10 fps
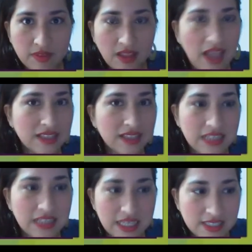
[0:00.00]
At
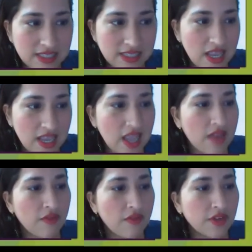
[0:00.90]
least.
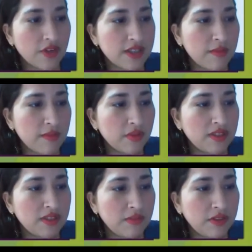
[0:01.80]
For example,
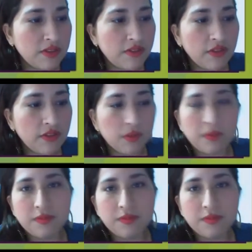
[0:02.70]
the beer flew.